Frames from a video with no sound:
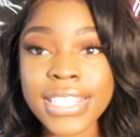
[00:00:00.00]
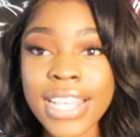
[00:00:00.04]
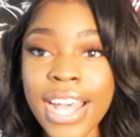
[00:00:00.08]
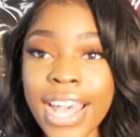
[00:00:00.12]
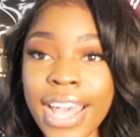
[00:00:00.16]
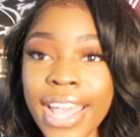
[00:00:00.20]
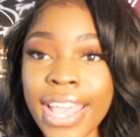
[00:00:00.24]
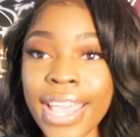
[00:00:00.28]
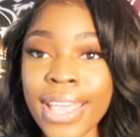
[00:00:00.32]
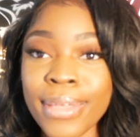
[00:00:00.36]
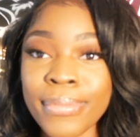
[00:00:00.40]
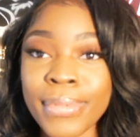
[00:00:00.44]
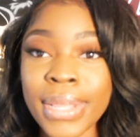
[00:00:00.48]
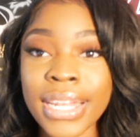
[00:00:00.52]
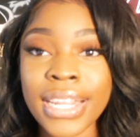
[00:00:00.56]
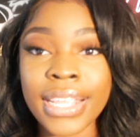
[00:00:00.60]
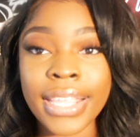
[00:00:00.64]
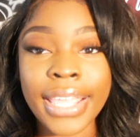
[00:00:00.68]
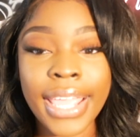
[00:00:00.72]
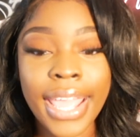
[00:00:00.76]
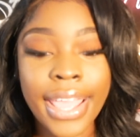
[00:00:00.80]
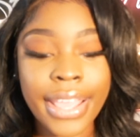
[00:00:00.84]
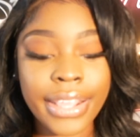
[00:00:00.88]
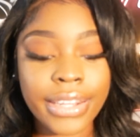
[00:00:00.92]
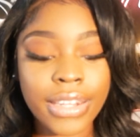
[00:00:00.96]
time, and
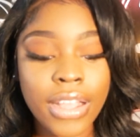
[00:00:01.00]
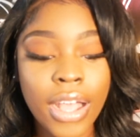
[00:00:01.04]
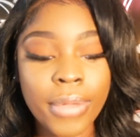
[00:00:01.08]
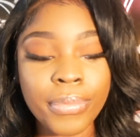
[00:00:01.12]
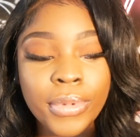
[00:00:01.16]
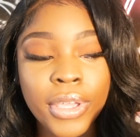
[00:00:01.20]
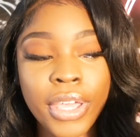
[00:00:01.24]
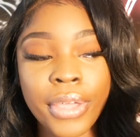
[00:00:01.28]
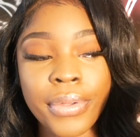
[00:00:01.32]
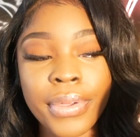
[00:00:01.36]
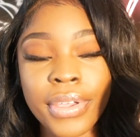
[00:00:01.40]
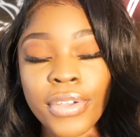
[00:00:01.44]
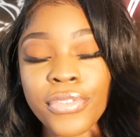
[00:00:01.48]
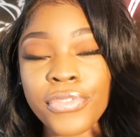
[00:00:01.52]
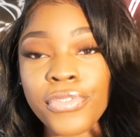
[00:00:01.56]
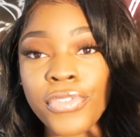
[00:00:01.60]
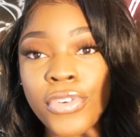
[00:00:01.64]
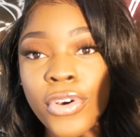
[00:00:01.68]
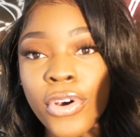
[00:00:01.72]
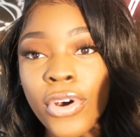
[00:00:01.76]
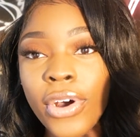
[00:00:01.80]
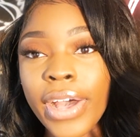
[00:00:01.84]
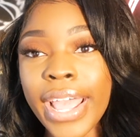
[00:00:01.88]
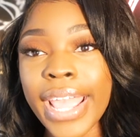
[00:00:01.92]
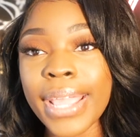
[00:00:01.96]
again, I'm going
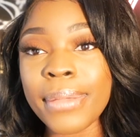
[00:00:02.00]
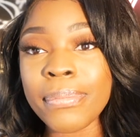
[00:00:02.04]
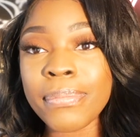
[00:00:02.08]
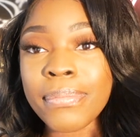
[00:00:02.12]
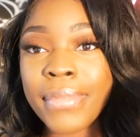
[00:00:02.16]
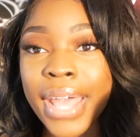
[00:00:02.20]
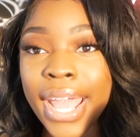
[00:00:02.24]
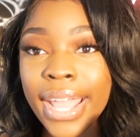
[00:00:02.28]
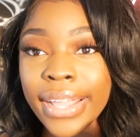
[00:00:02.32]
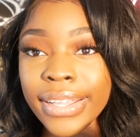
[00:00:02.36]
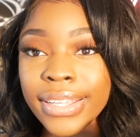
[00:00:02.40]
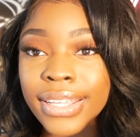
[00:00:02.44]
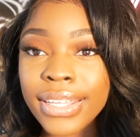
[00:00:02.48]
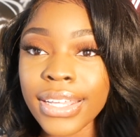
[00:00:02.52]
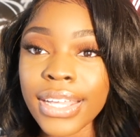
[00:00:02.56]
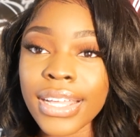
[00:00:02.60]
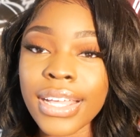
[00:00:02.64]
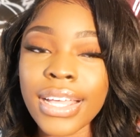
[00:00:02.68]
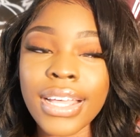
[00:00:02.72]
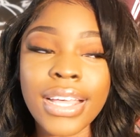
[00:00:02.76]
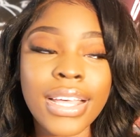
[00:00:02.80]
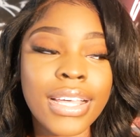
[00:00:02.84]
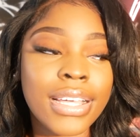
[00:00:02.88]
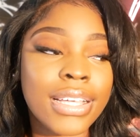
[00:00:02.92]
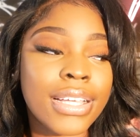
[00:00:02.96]
for a MAC
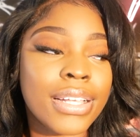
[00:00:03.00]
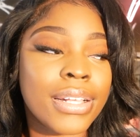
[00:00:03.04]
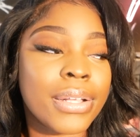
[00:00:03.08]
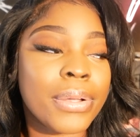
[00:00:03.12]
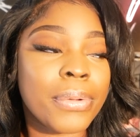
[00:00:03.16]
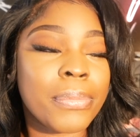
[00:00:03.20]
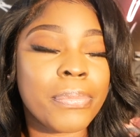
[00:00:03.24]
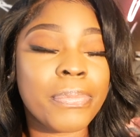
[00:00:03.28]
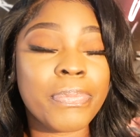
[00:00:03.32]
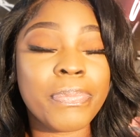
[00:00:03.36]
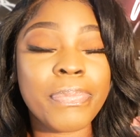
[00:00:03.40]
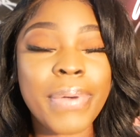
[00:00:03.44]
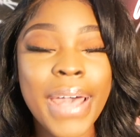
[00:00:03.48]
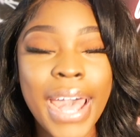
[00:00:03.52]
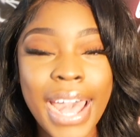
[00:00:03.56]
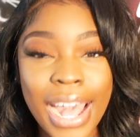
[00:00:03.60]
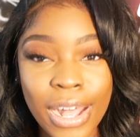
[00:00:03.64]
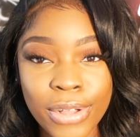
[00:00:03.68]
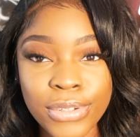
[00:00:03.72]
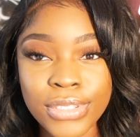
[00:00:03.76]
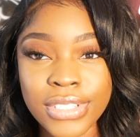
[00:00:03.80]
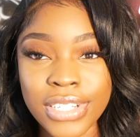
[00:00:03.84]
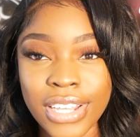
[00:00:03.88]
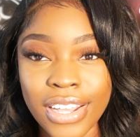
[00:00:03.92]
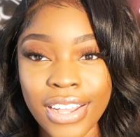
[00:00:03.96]

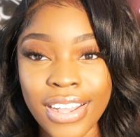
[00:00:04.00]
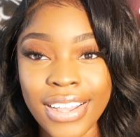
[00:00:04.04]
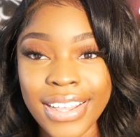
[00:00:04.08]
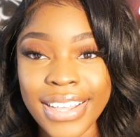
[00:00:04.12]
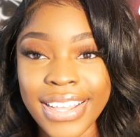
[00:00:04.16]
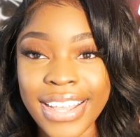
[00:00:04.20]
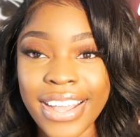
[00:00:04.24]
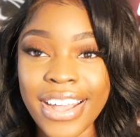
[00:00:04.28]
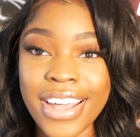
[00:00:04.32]
powder.